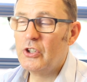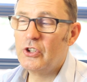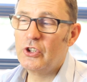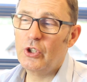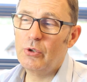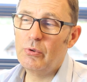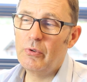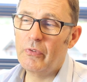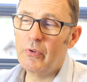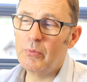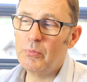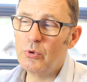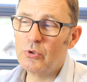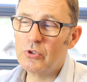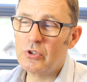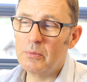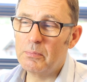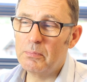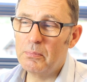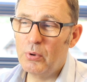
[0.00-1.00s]
Two of the
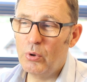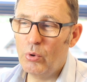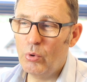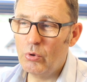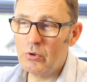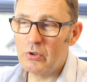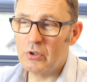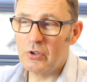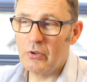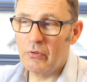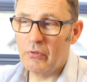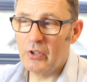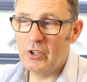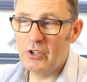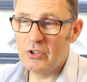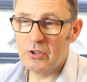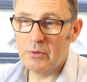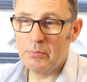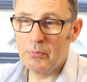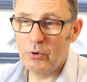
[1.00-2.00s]
most important of
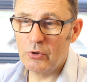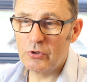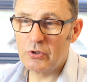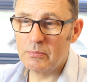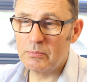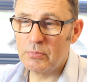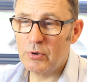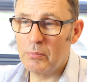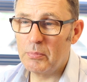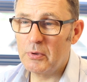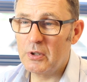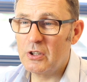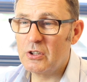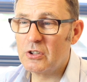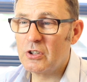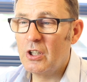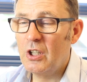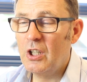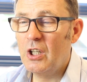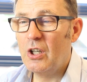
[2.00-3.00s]
these emergent
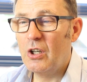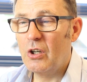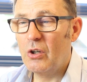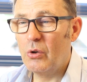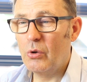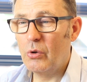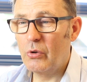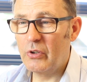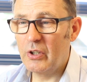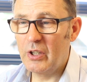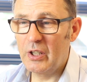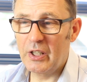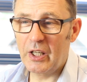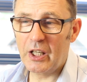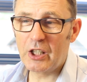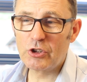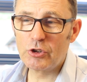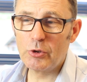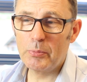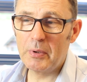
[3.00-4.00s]
properties are the
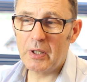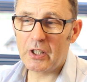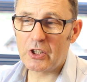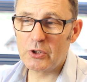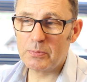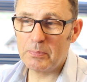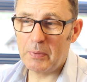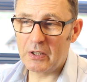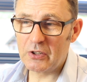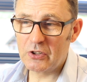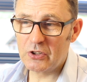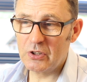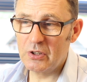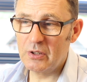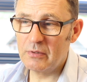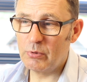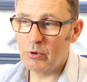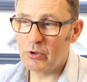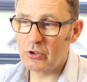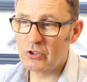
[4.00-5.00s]
inexorable expansion
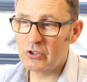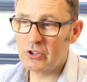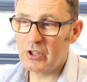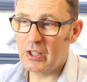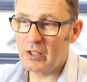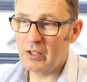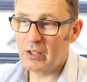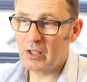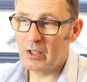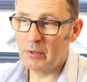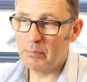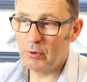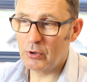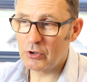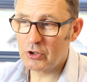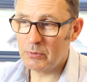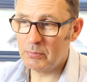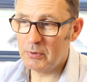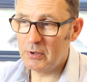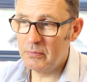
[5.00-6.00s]
of what is technically
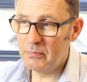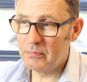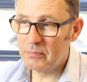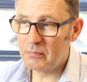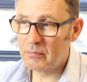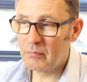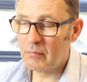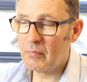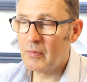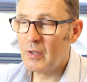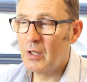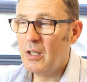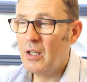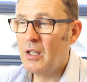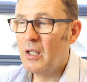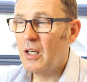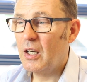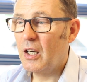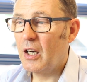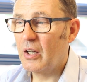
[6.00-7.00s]
possible
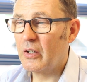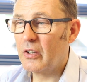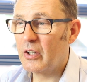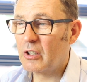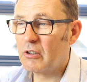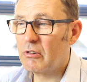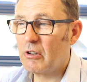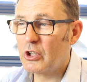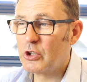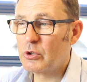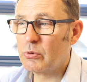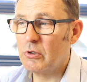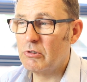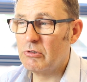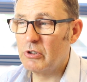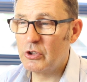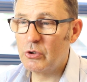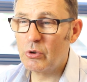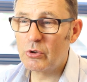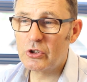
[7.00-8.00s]
and the gradual
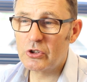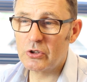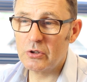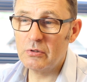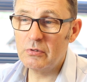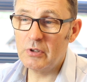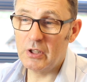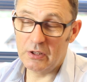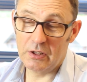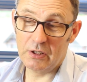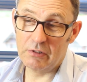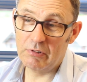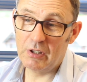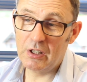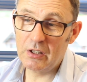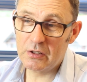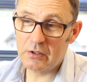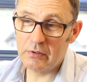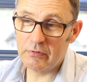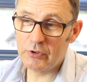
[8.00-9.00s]
reduction, in
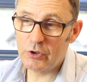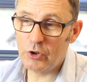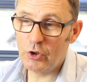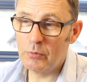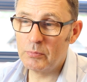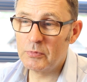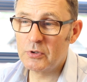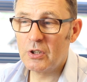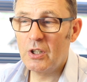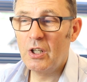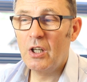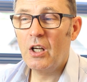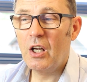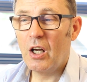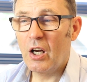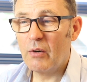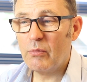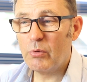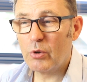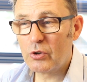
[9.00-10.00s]
relative terms,
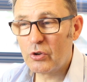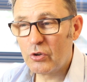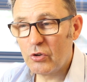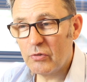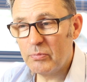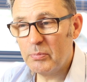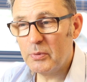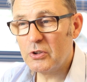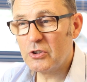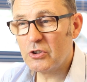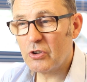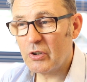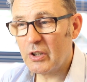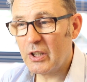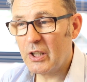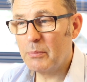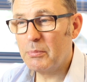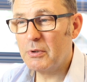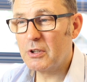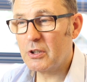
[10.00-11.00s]
of what governments are
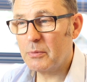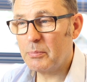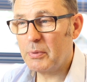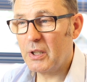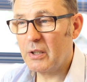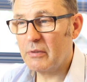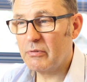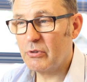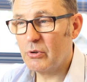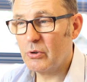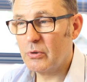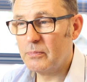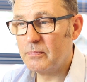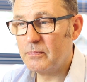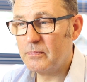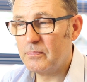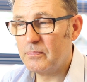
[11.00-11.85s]
able to pay for.